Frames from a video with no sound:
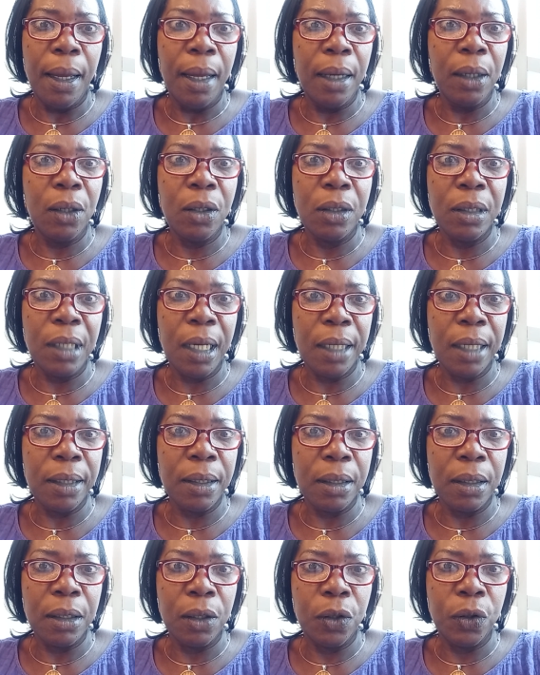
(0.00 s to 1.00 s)
I
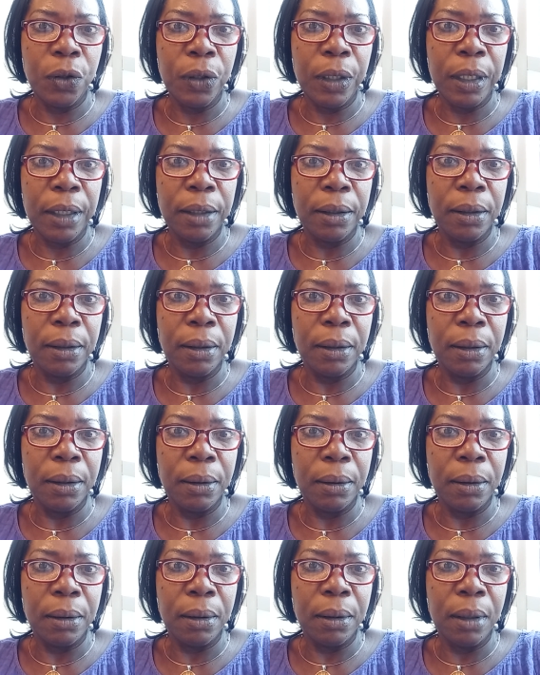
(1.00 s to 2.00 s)
contacted the court
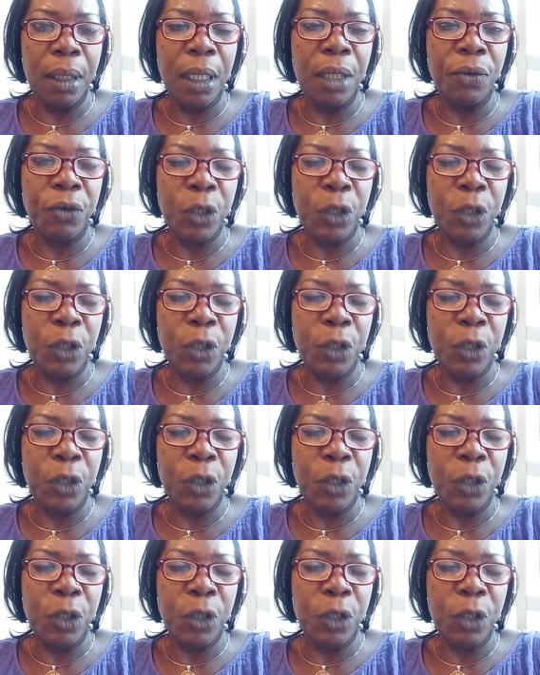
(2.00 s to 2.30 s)
in